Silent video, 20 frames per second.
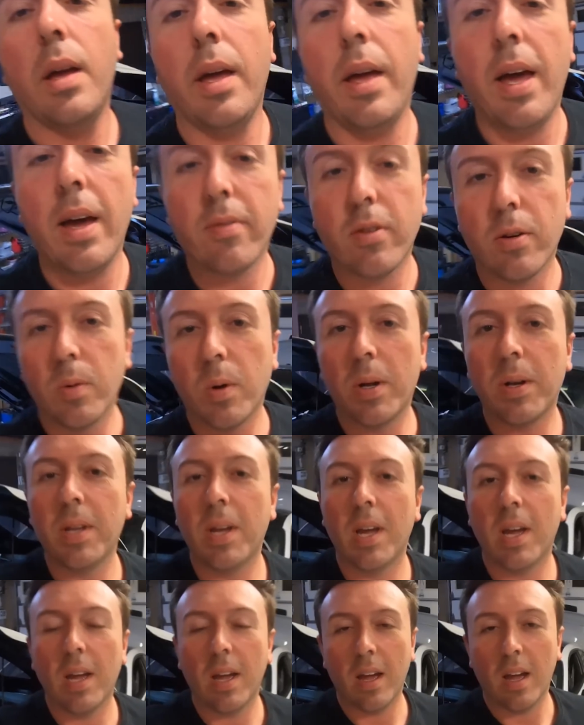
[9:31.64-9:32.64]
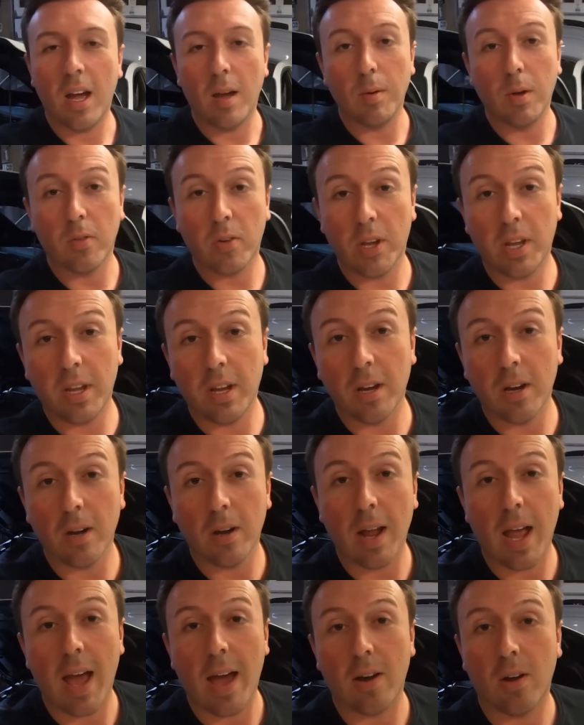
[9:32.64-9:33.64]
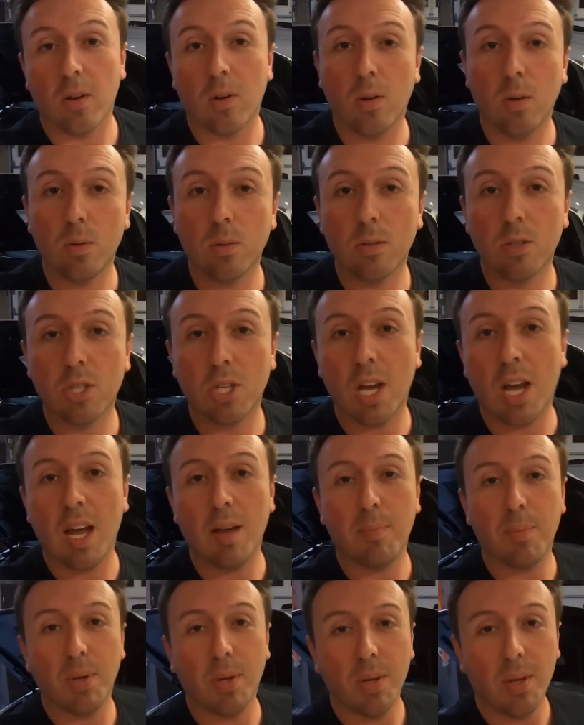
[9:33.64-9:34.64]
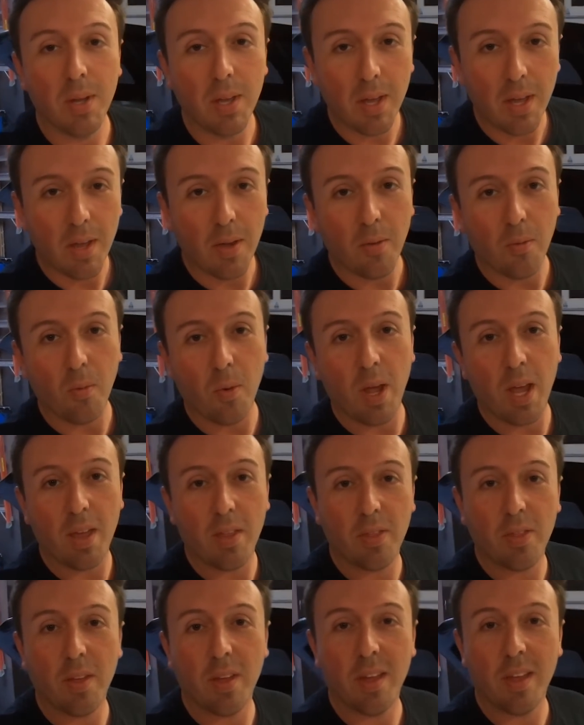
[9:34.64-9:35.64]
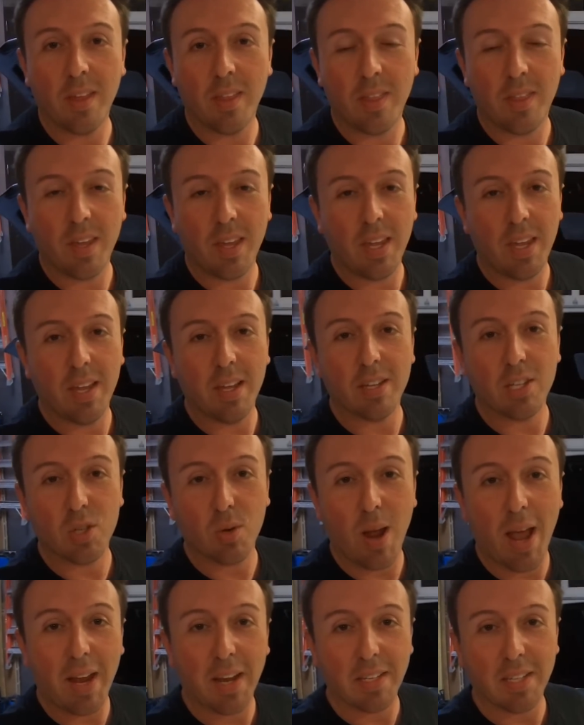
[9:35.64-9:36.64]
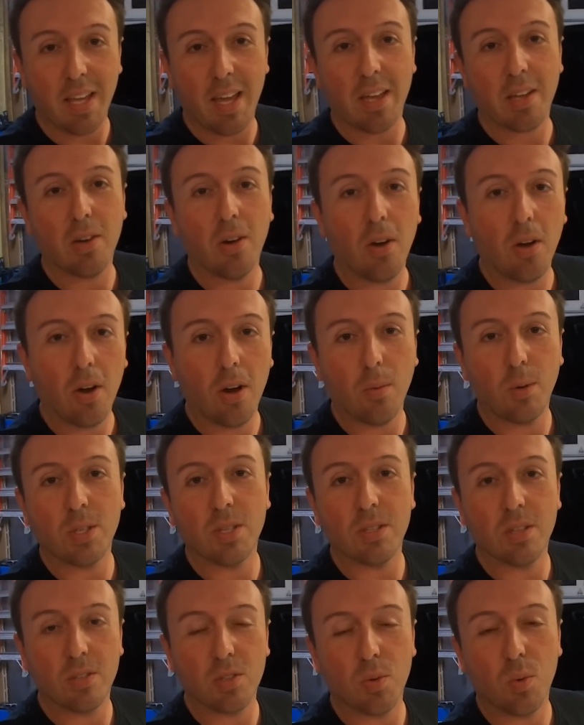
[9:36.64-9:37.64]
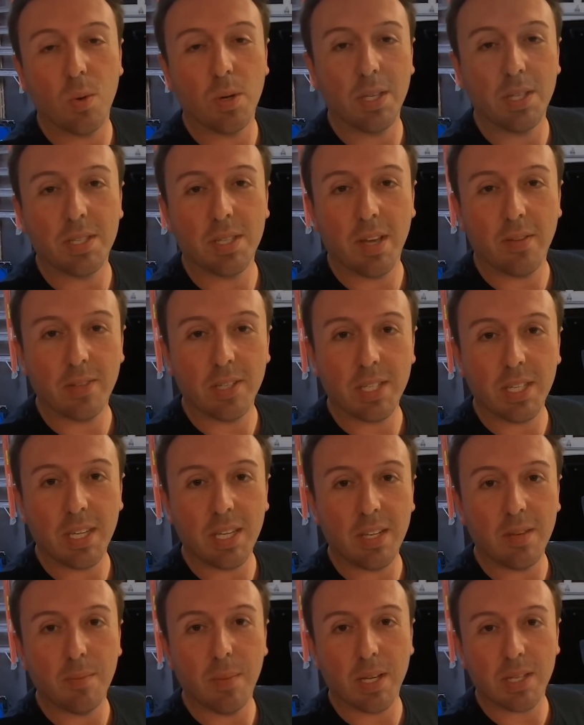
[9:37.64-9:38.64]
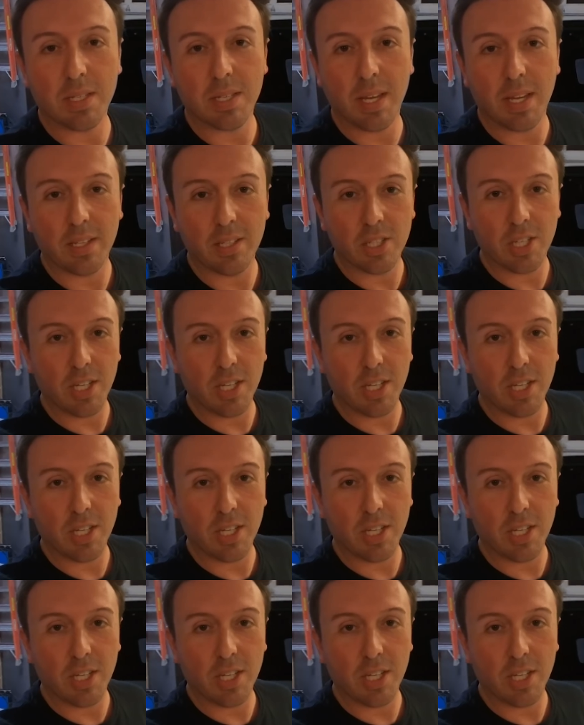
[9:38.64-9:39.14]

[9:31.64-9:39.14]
Hey everyone, I'm over here at our old shop with the Track Attack car, which is a 2017 Mustang